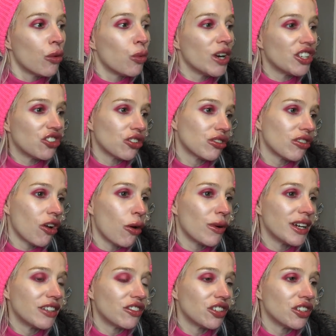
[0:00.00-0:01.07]
We're just
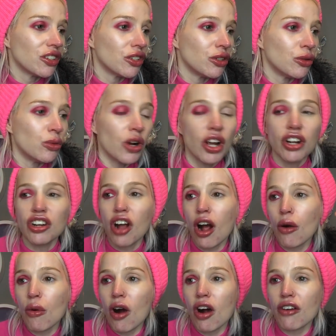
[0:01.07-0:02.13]
going to
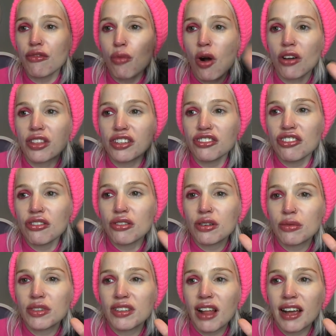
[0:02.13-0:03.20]
go off what the
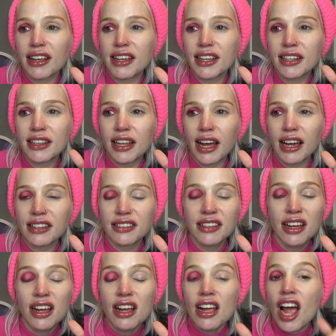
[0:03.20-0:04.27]
student was like in
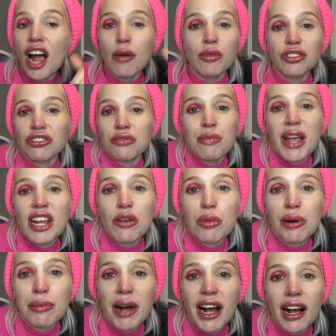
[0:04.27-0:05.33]
class and we'll just make
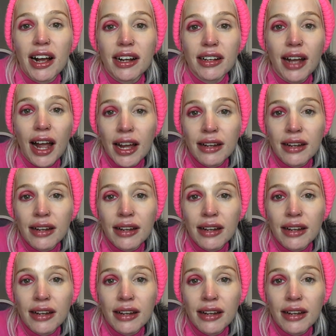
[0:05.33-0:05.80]
up a mark.